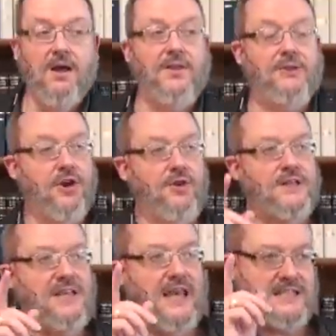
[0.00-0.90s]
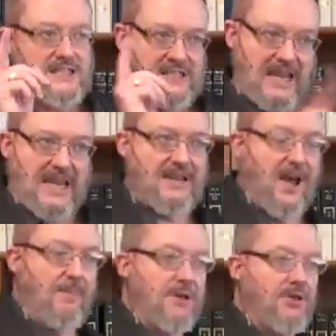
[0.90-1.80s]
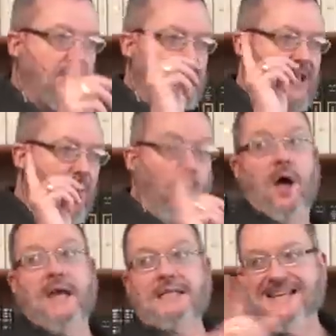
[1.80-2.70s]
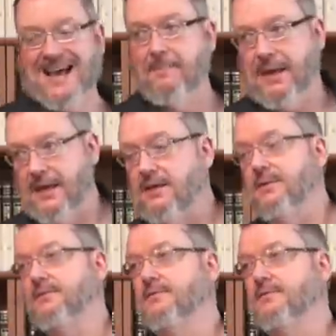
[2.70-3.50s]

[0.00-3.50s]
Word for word: That there is a seed coming, there is a one coming,